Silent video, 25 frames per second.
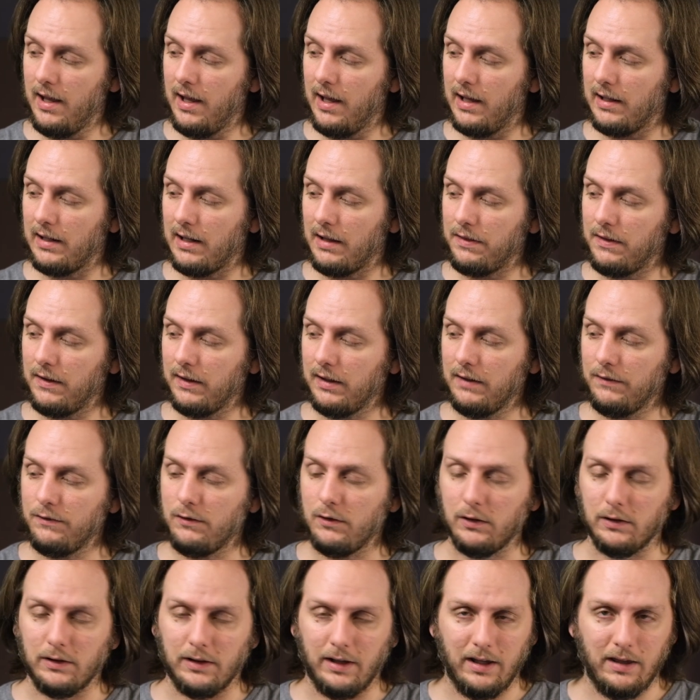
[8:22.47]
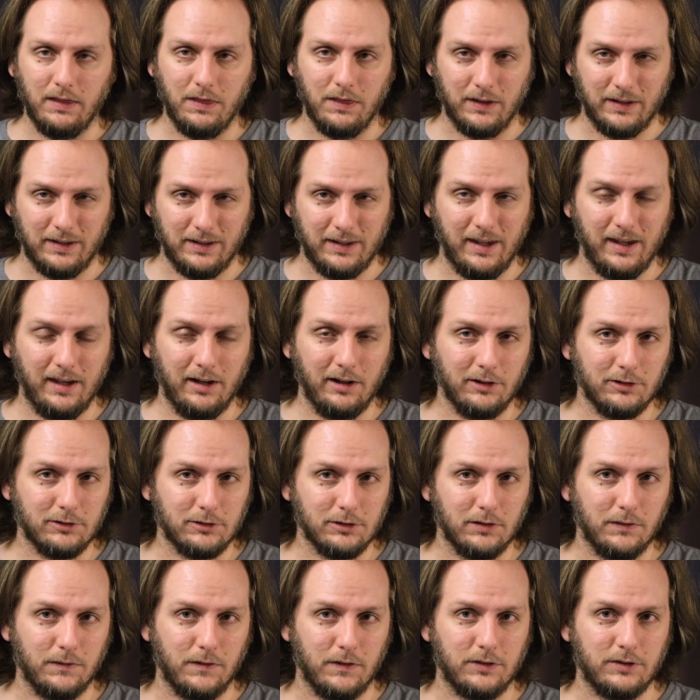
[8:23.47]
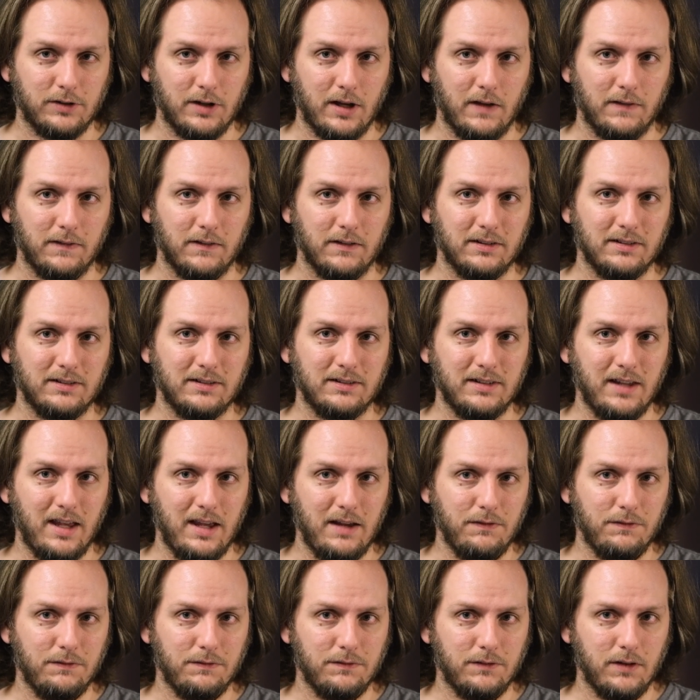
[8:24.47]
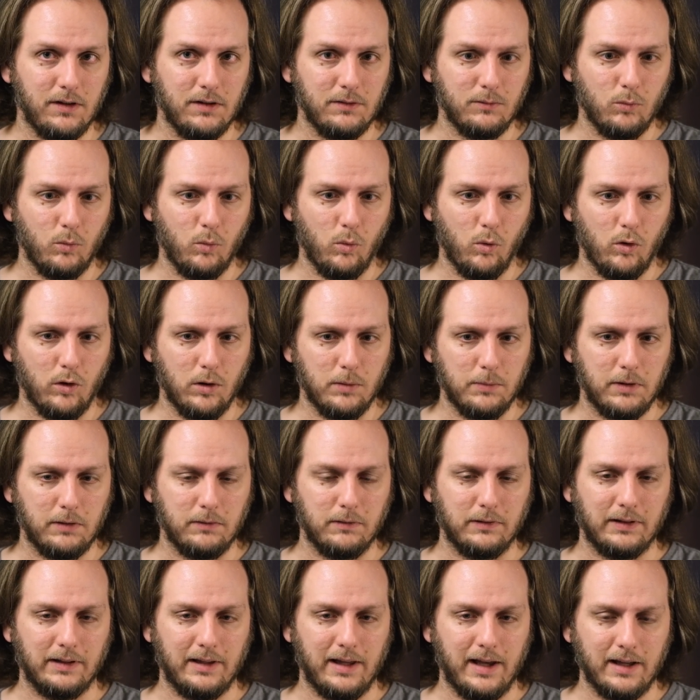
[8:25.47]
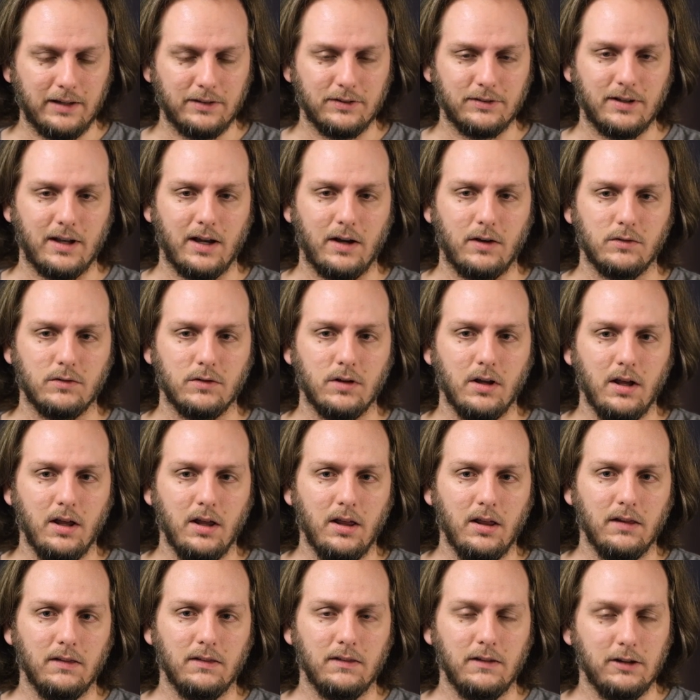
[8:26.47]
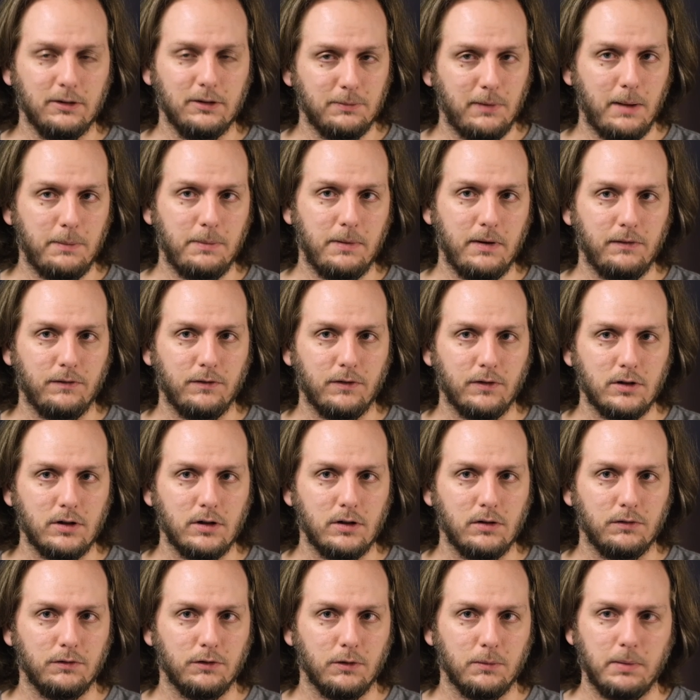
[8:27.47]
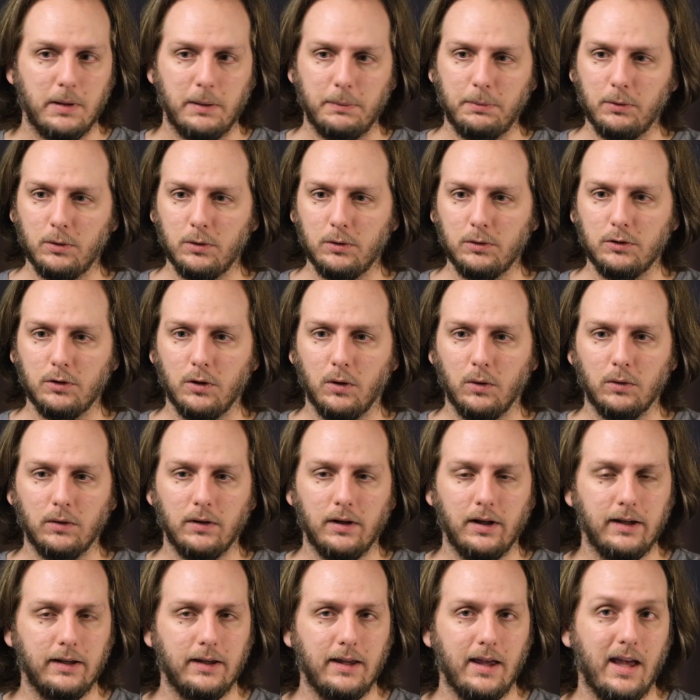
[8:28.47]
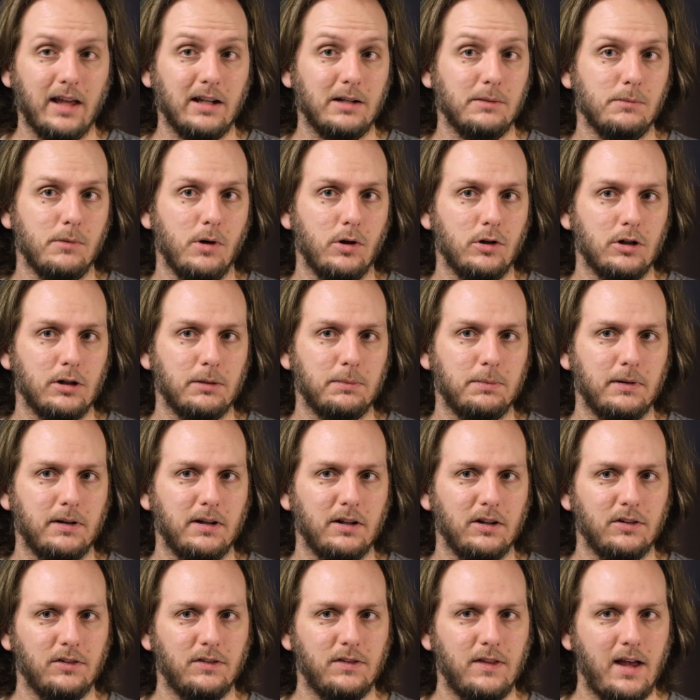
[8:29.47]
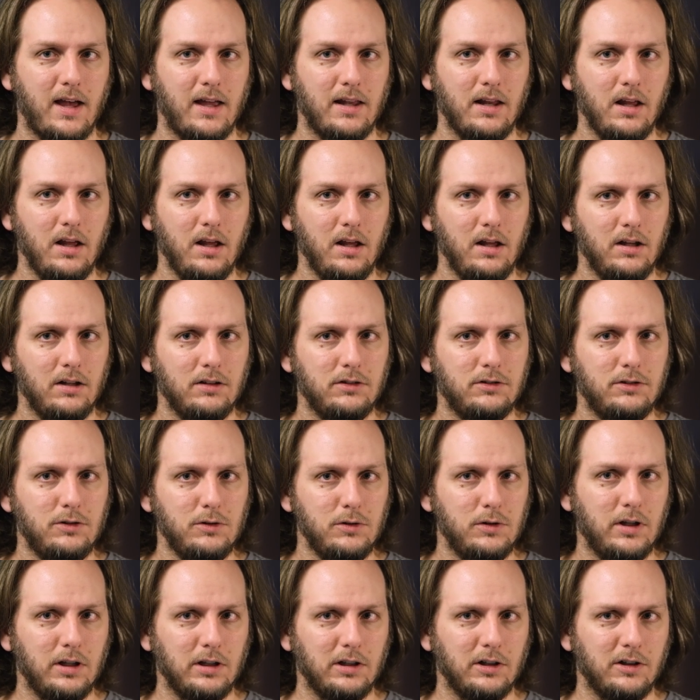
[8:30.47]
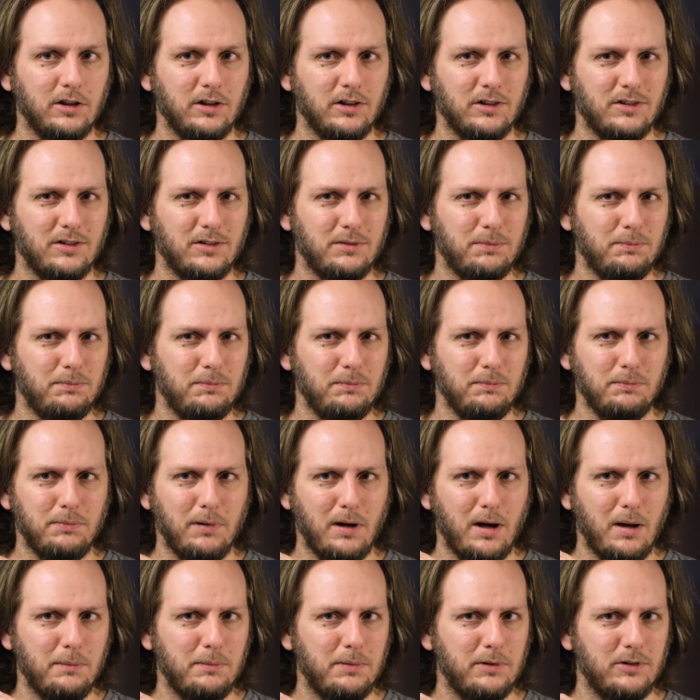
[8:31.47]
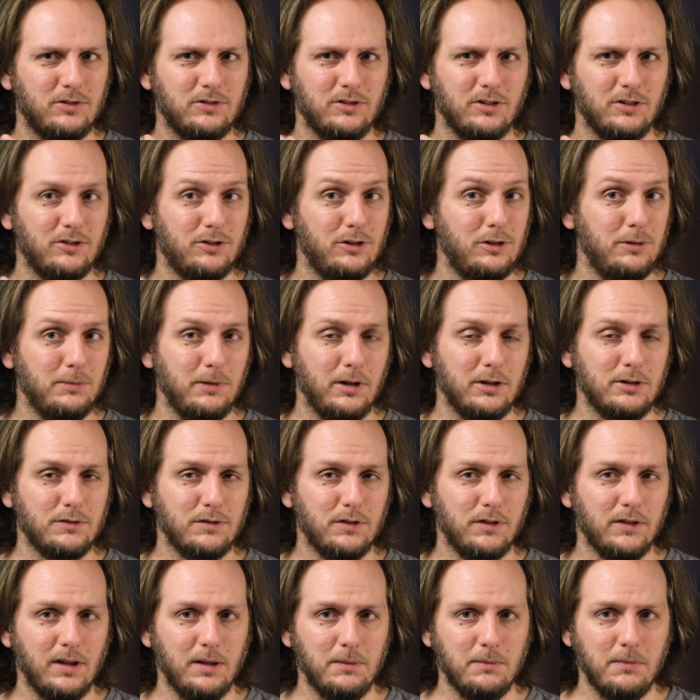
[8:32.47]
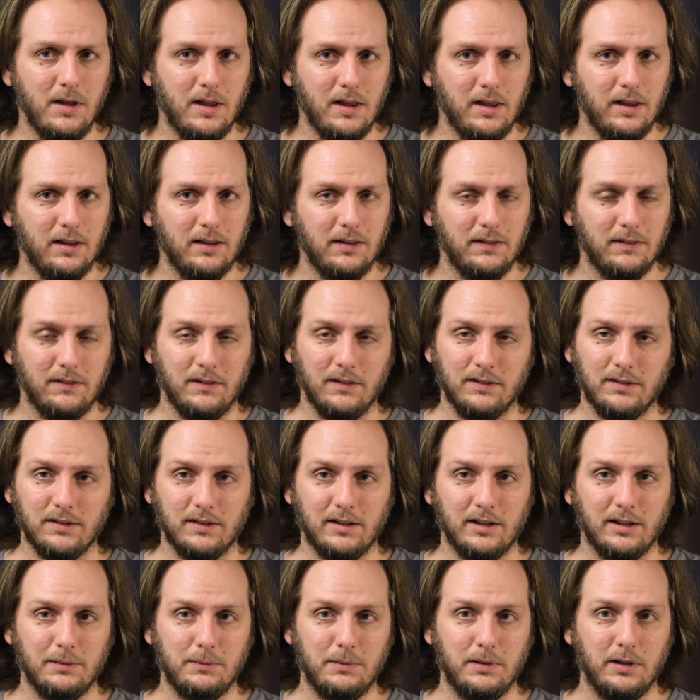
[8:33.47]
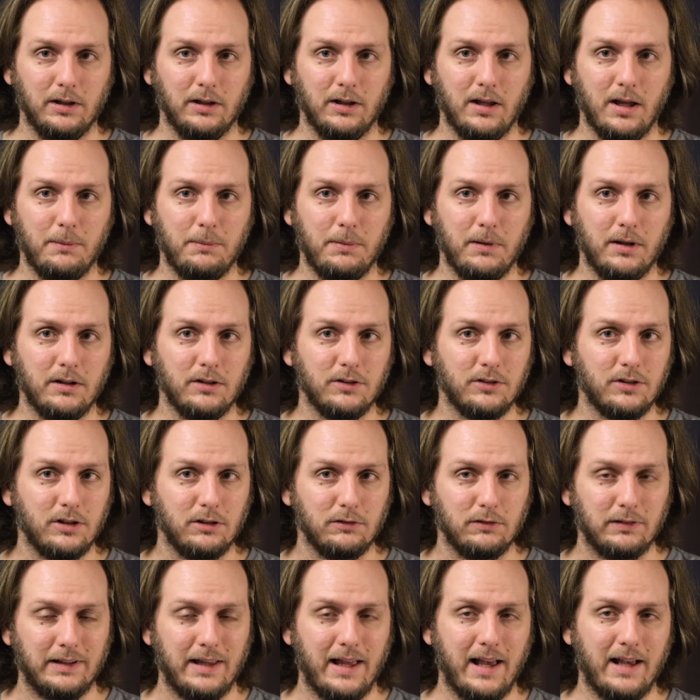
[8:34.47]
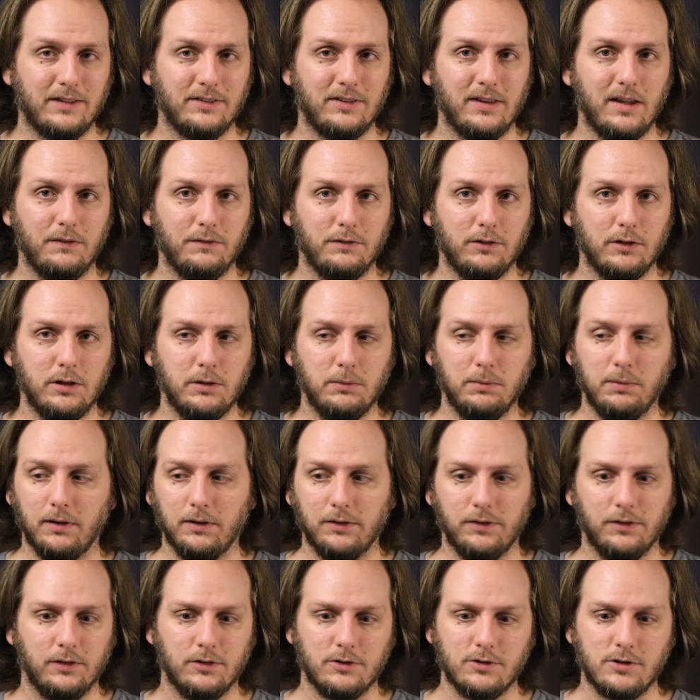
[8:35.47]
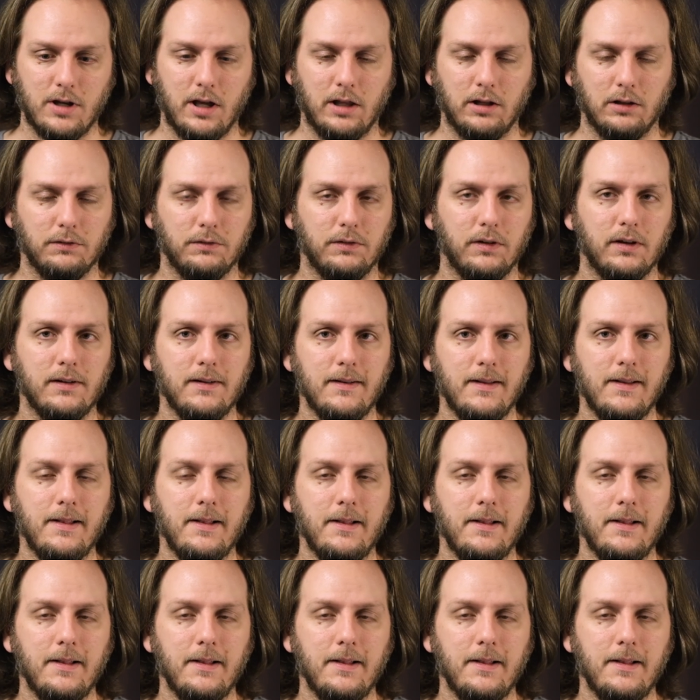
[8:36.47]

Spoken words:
And I think if you like the character of the sound, the safe and warm and relaxed sound, these might be for you. For people who don't like edemotic because that 2 kilohertz bump is just too much for them, this is going to be a lot better. It's going to relax that for you, plus they're shallow fit.